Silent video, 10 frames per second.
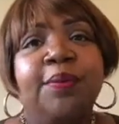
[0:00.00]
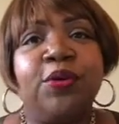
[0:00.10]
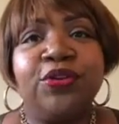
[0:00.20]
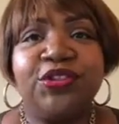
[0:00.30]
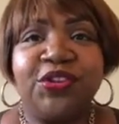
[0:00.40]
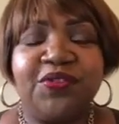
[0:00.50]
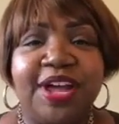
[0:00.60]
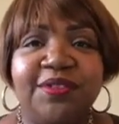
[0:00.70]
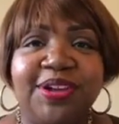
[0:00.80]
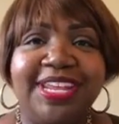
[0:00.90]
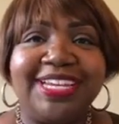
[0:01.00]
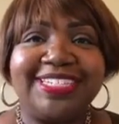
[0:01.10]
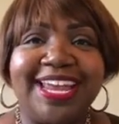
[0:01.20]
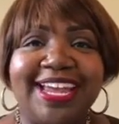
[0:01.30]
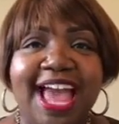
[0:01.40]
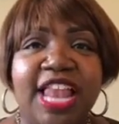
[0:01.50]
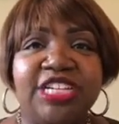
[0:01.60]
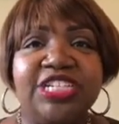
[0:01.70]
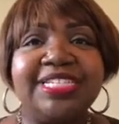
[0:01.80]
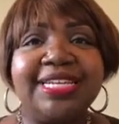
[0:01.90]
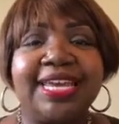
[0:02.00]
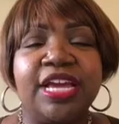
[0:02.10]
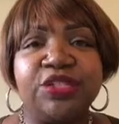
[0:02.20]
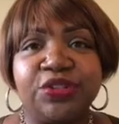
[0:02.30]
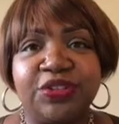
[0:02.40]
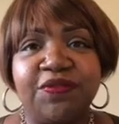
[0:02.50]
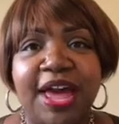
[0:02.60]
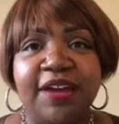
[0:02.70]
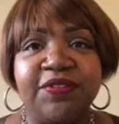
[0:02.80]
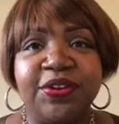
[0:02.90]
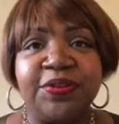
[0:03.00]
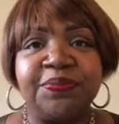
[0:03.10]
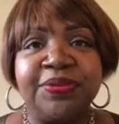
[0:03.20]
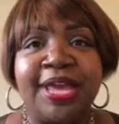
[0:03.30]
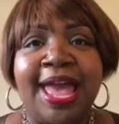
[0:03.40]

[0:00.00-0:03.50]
board certified radiation oncologist and cancer survivor.